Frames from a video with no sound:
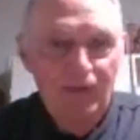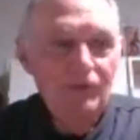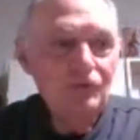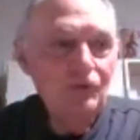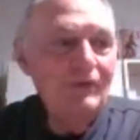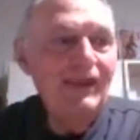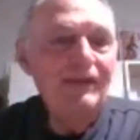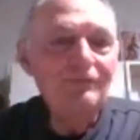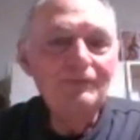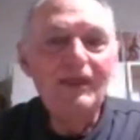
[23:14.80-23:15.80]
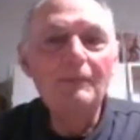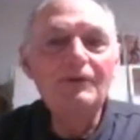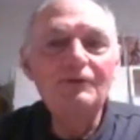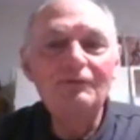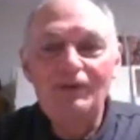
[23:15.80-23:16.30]
So he gave him
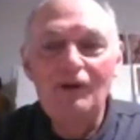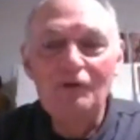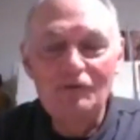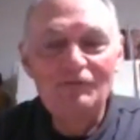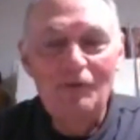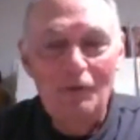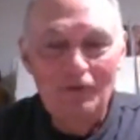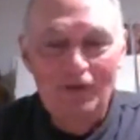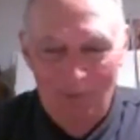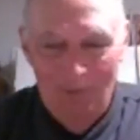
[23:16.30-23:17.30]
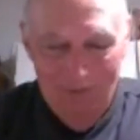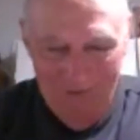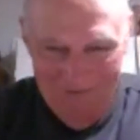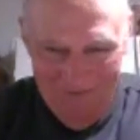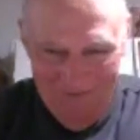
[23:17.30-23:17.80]
Tommy DeVito's phone number.
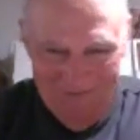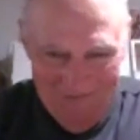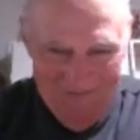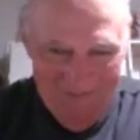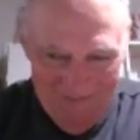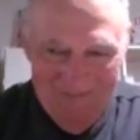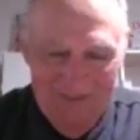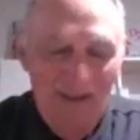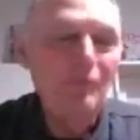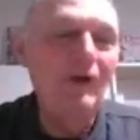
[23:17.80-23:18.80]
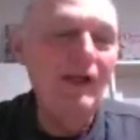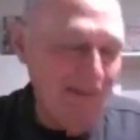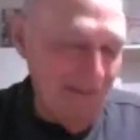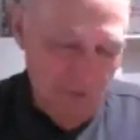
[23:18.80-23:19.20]
Well, I think